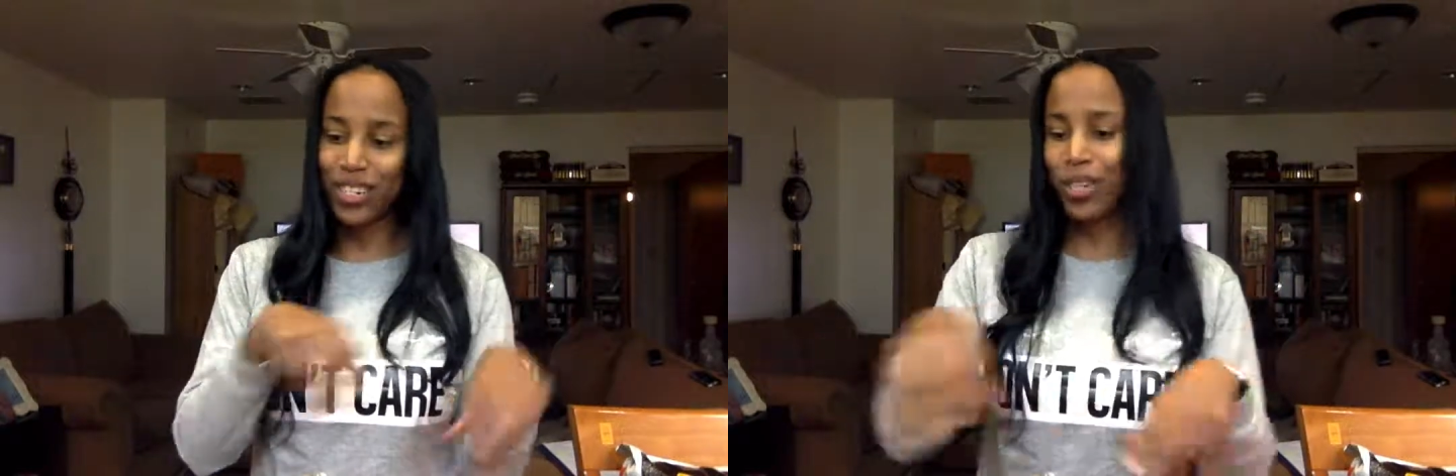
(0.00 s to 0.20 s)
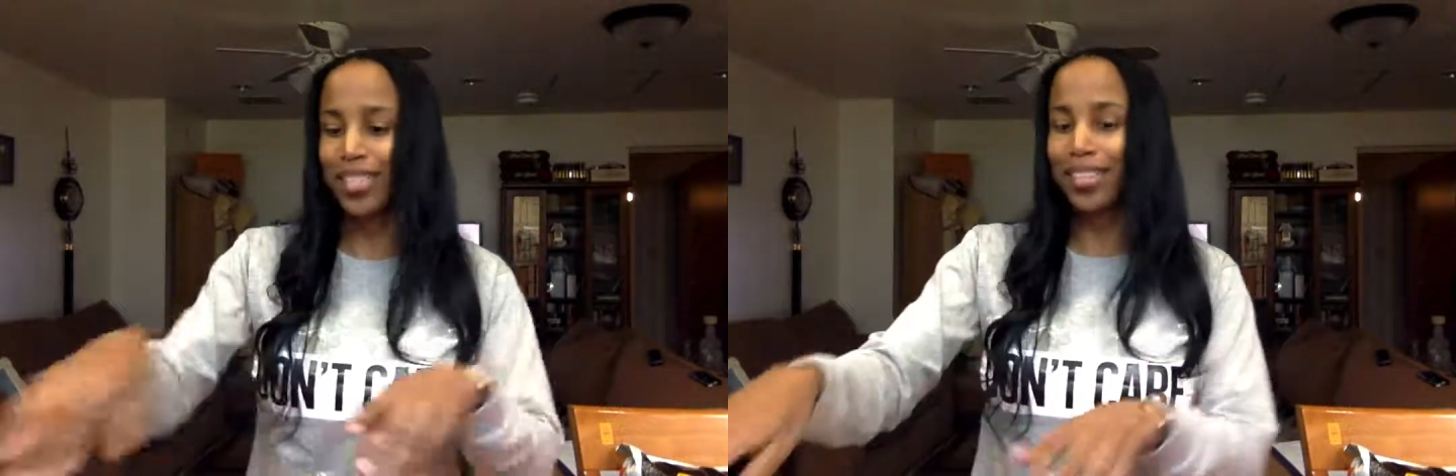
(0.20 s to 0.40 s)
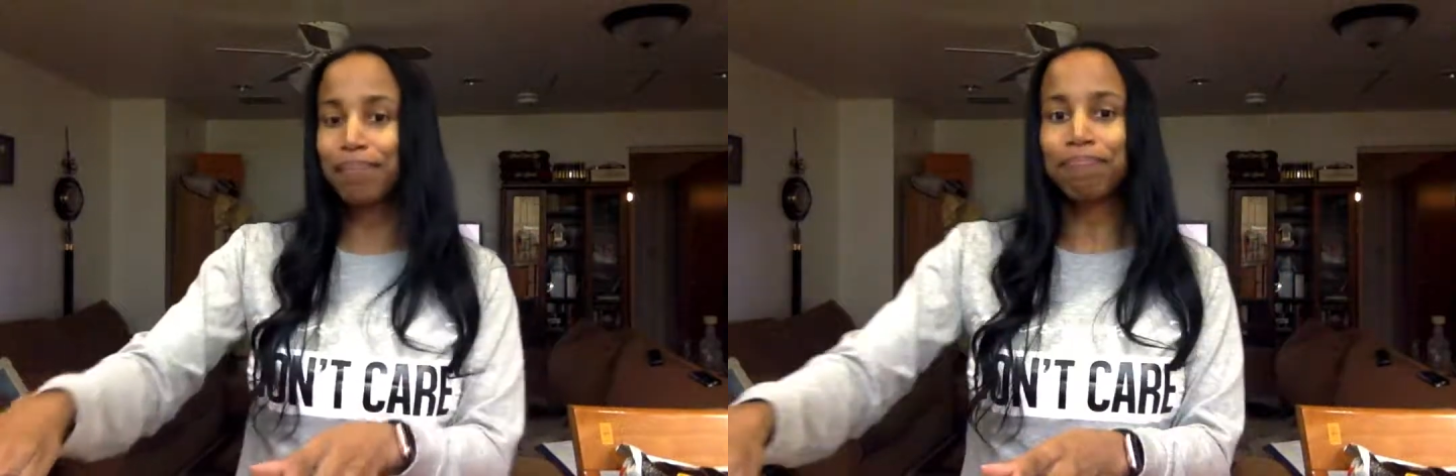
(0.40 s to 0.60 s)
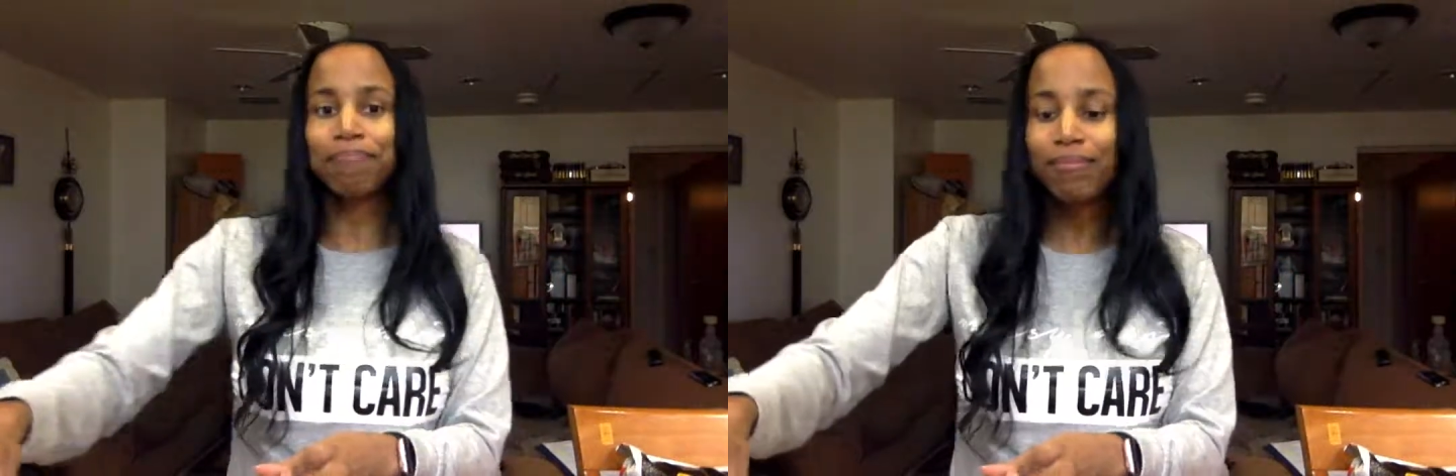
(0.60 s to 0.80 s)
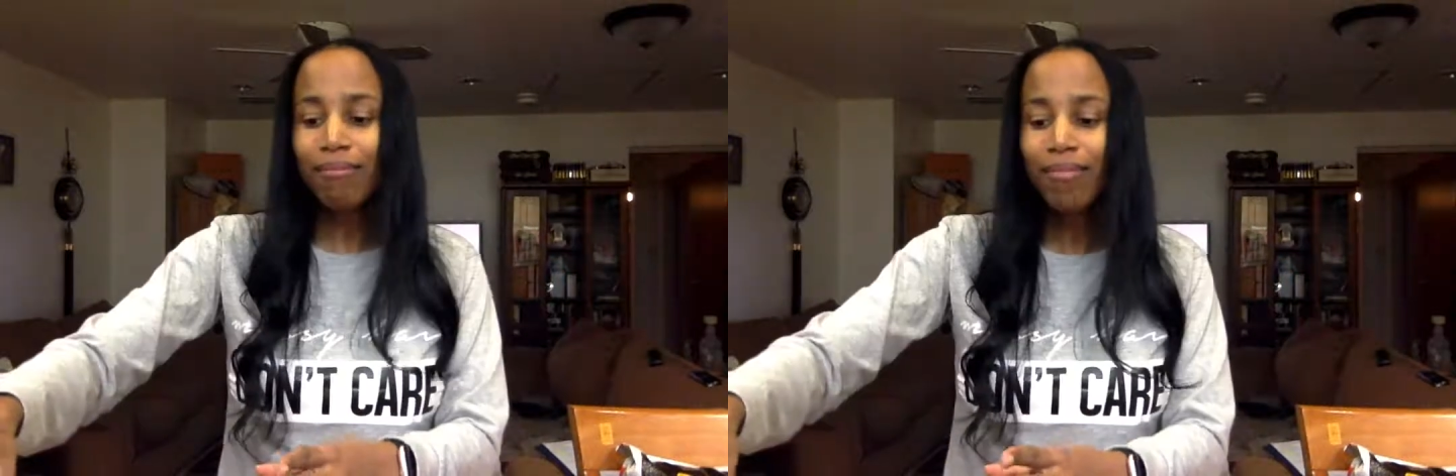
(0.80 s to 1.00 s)
address.
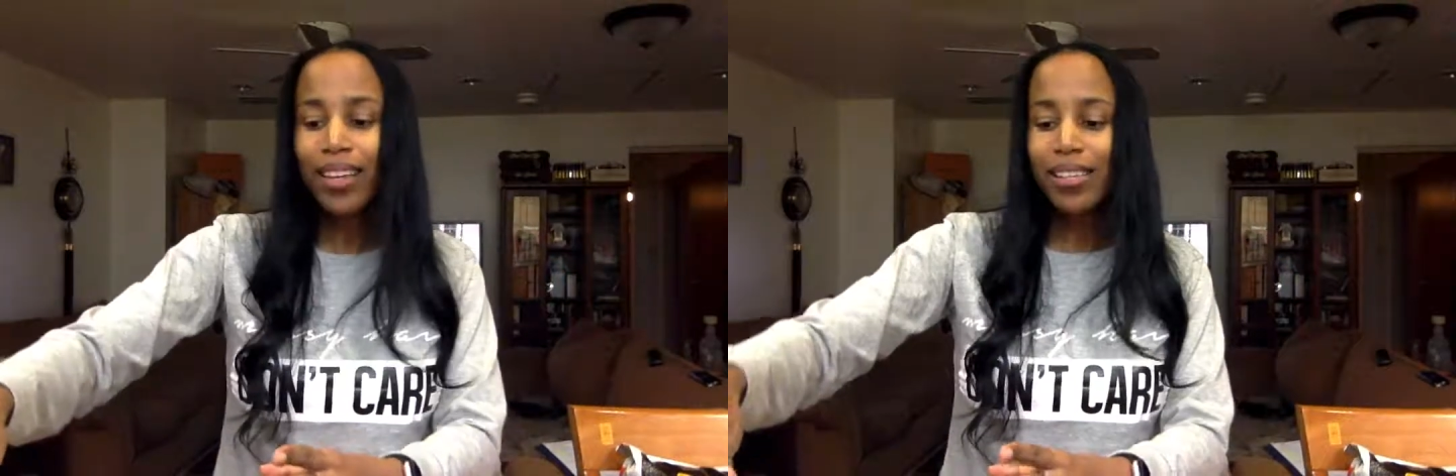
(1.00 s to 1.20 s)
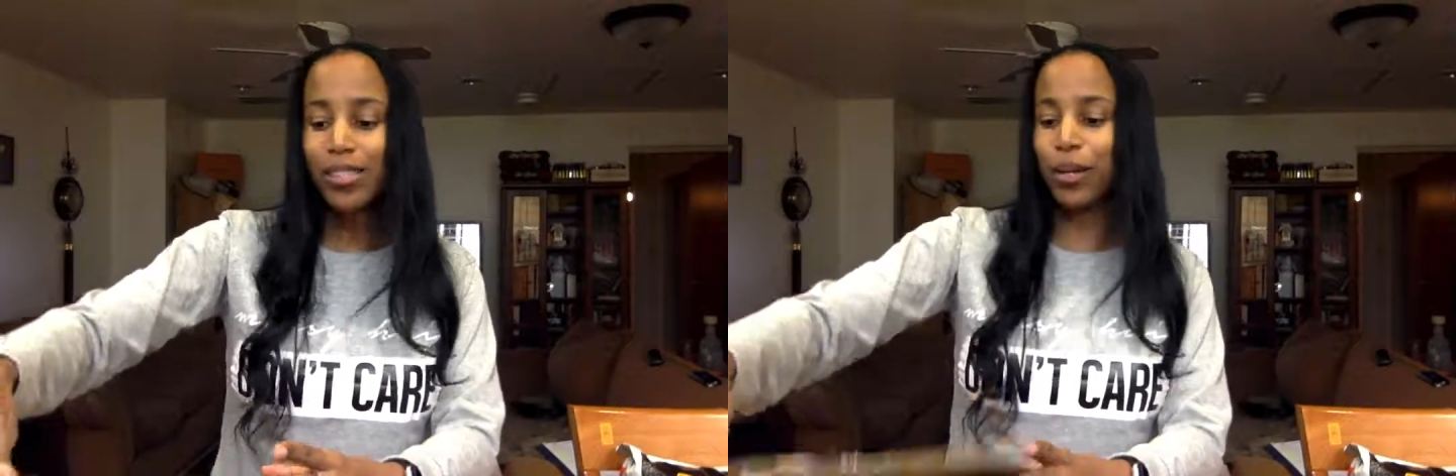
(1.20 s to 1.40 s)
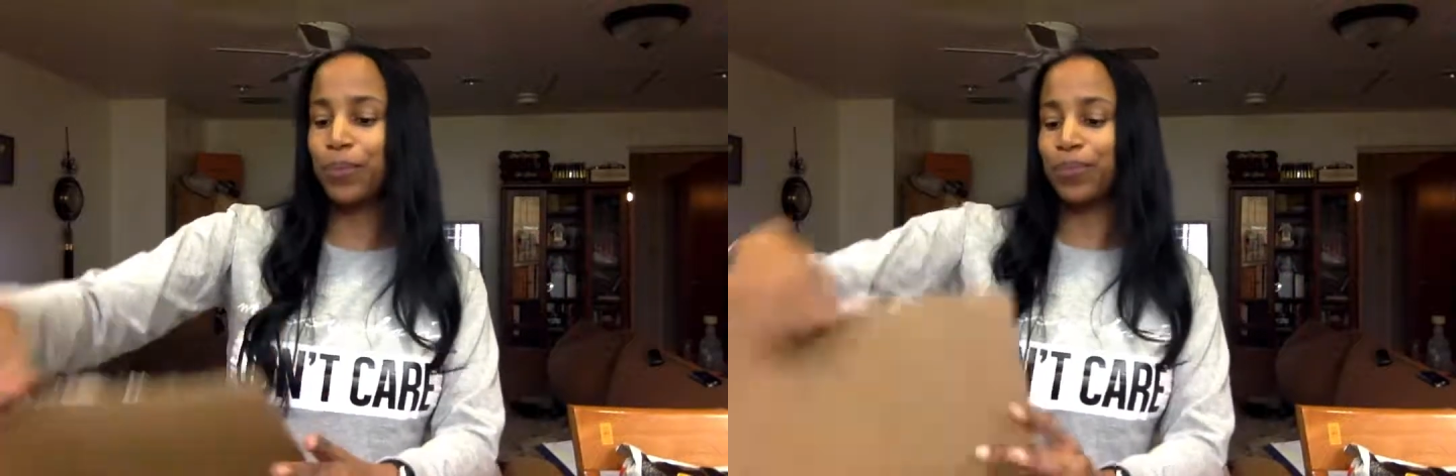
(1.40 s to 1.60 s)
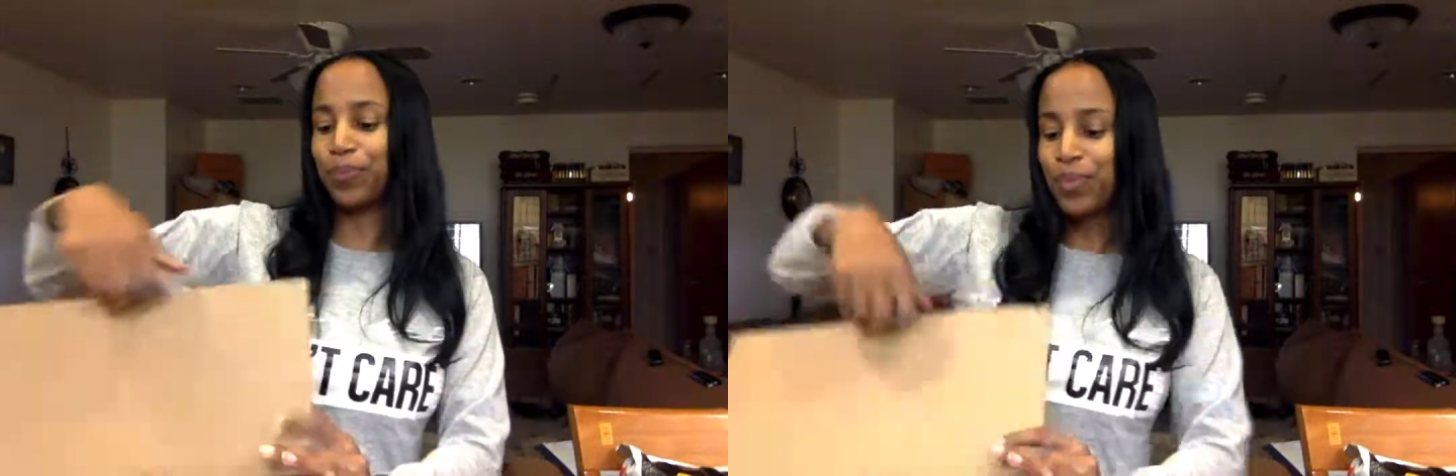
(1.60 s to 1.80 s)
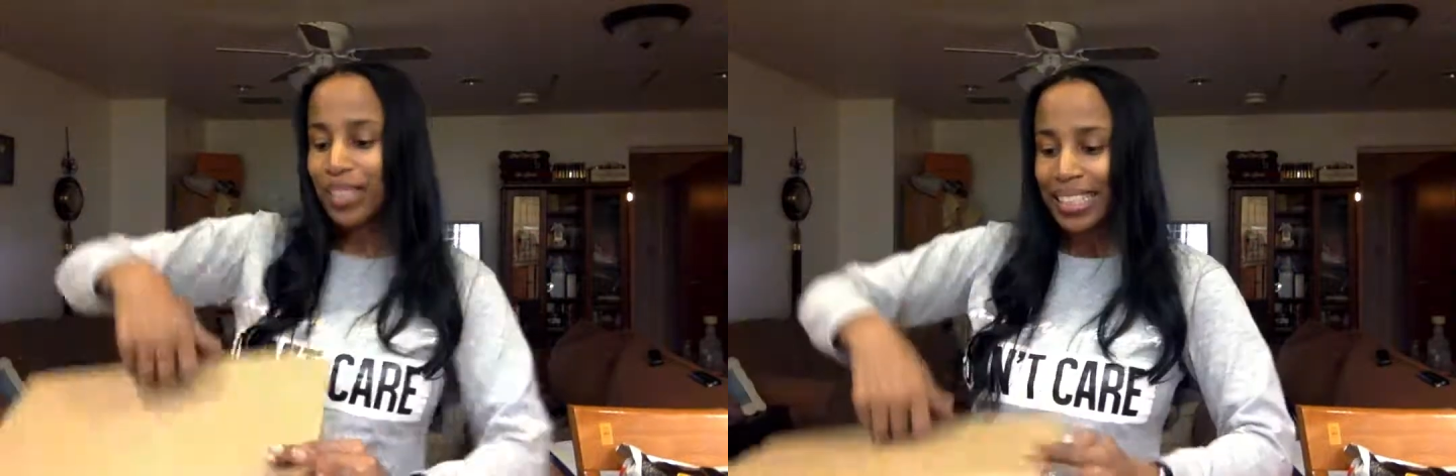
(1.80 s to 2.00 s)
So,